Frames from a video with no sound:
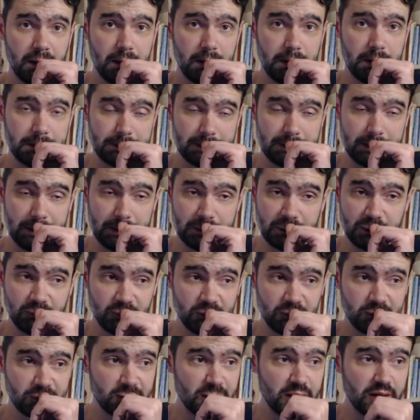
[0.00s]
I decided
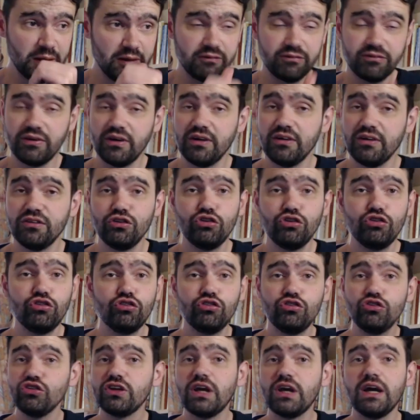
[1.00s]
to myself,
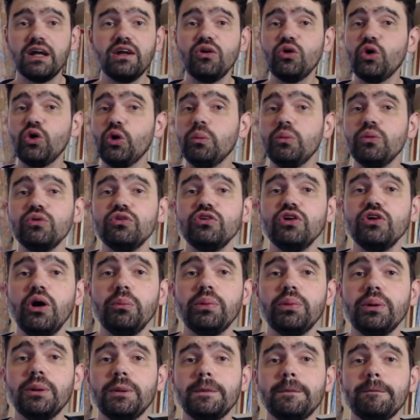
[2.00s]
just get a normal
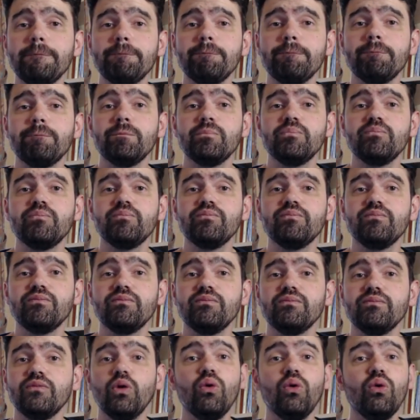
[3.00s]
job
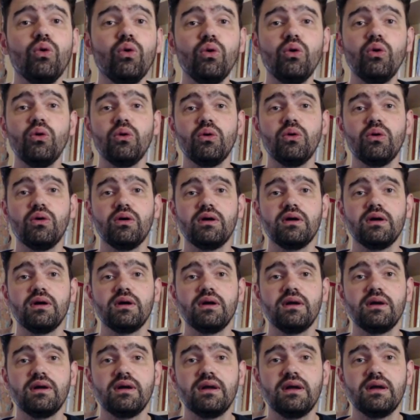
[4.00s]
or
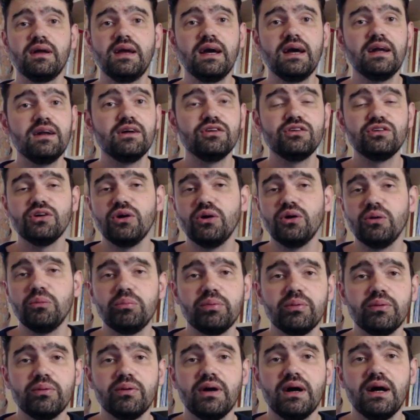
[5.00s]
get a
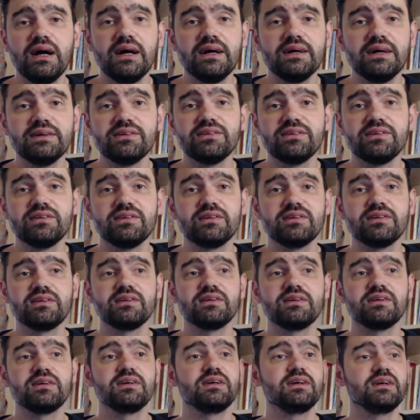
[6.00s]
job
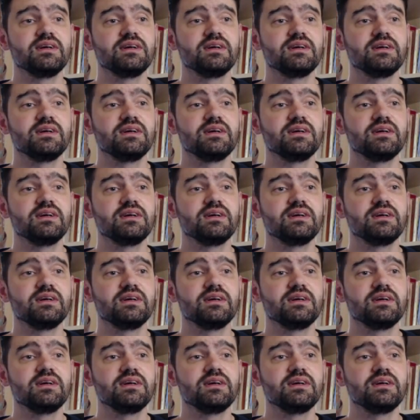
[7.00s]
as